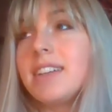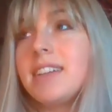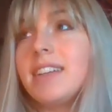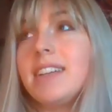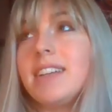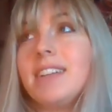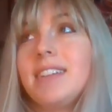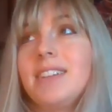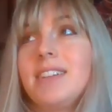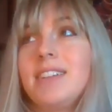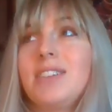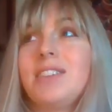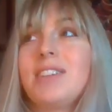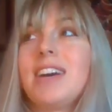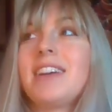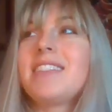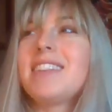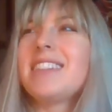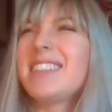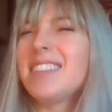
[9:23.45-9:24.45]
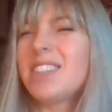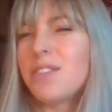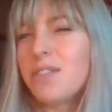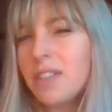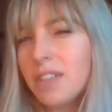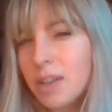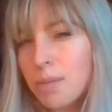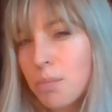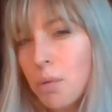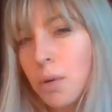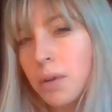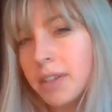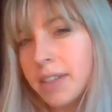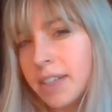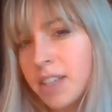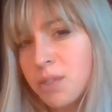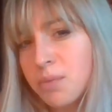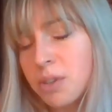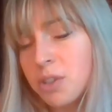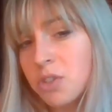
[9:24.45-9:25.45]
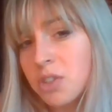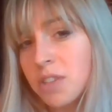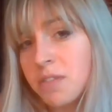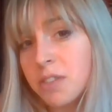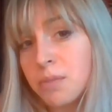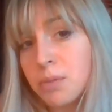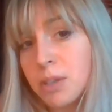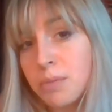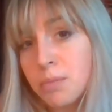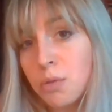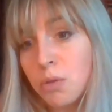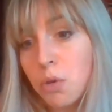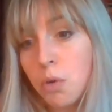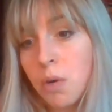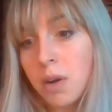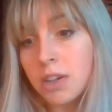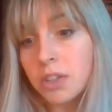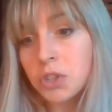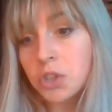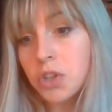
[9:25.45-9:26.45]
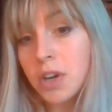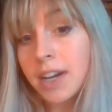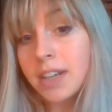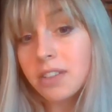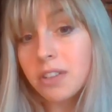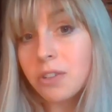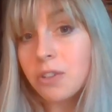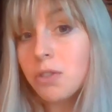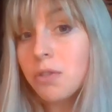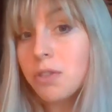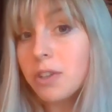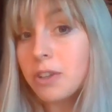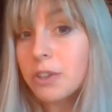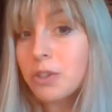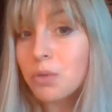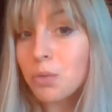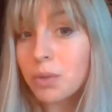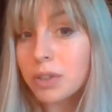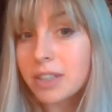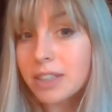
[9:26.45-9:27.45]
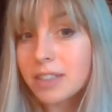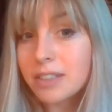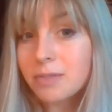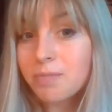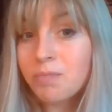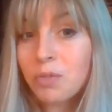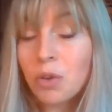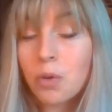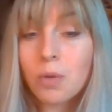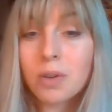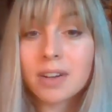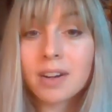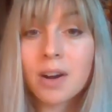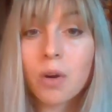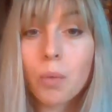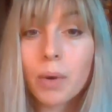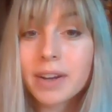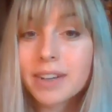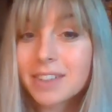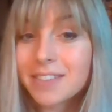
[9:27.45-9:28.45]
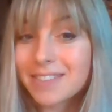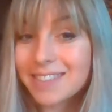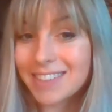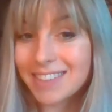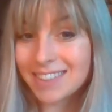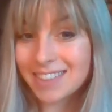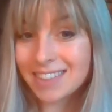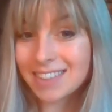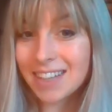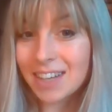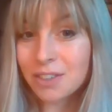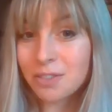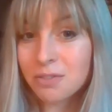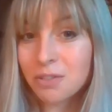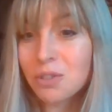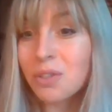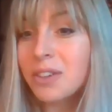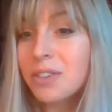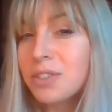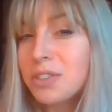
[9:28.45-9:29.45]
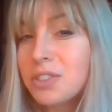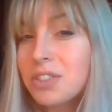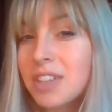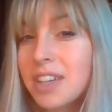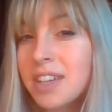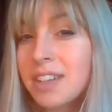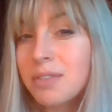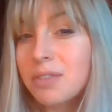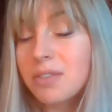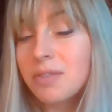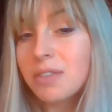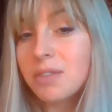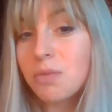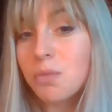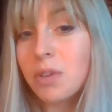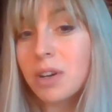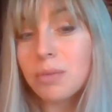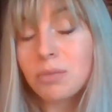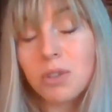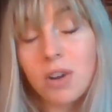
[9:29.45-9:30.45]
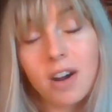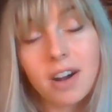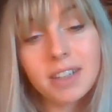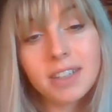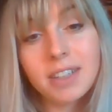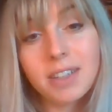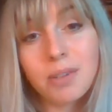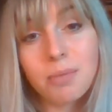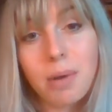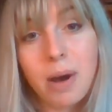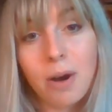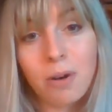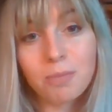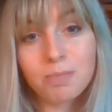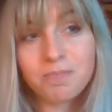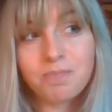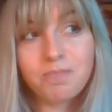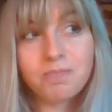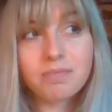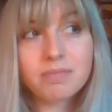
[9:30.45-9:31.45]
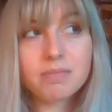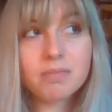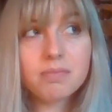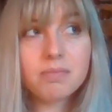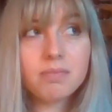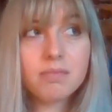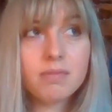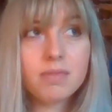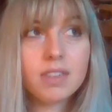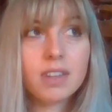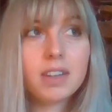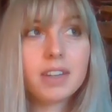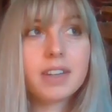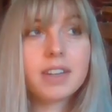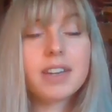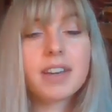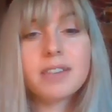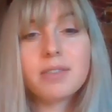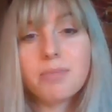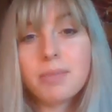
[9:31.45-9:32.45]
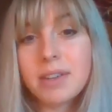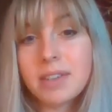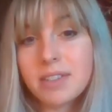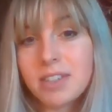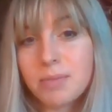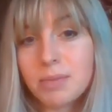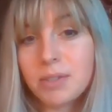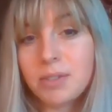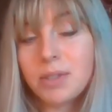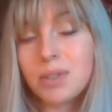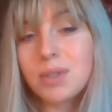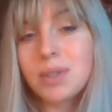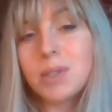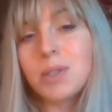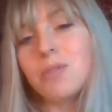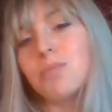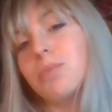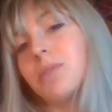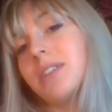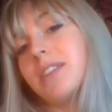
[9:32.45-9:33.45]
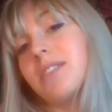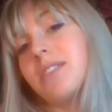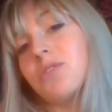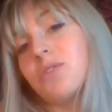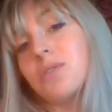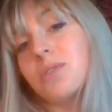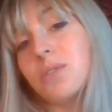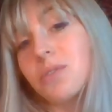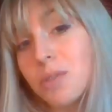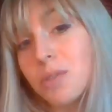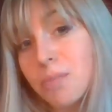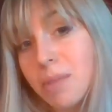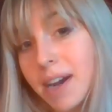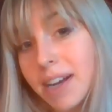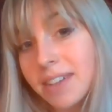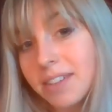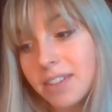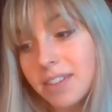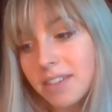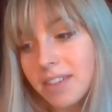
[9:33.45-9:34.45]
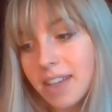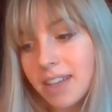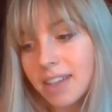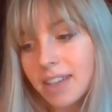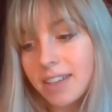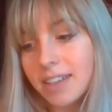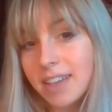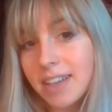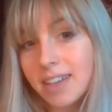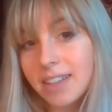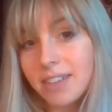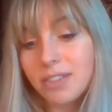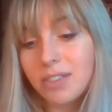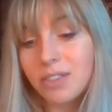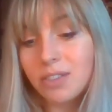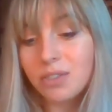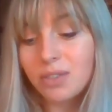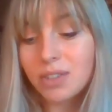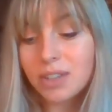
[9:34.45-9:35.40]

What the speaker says: And I think that's really important, especially for people who are trying to do this work, who are aware of this stuff, who understand what I'm talking about. And it may seem intuitive, but it's just a reminder that, again,